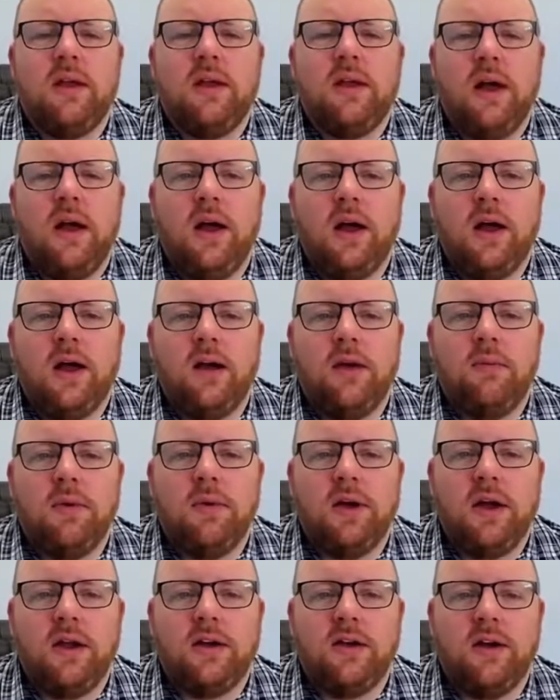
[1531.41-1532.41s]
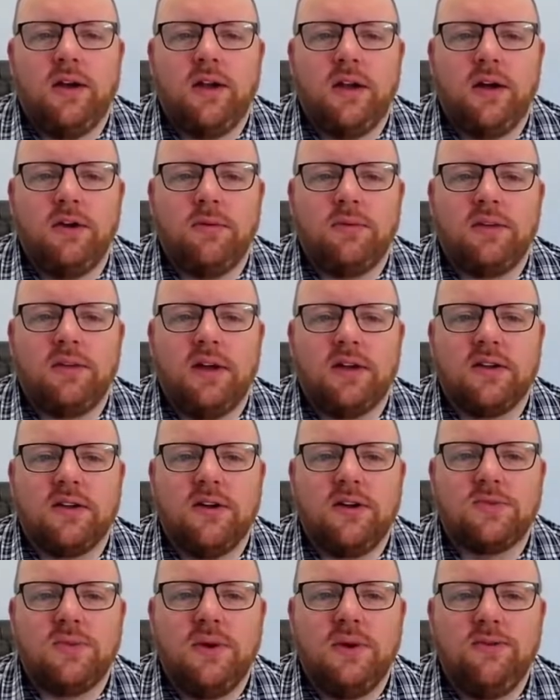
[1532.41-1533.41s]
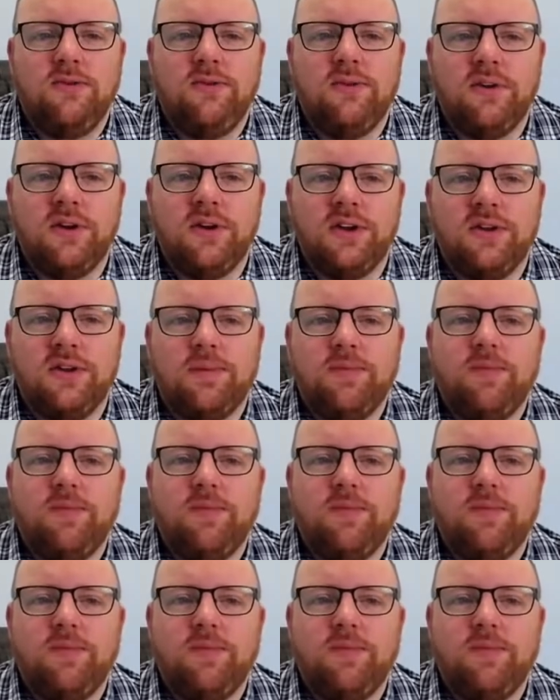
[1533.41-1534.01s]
And I hope that goes well for you.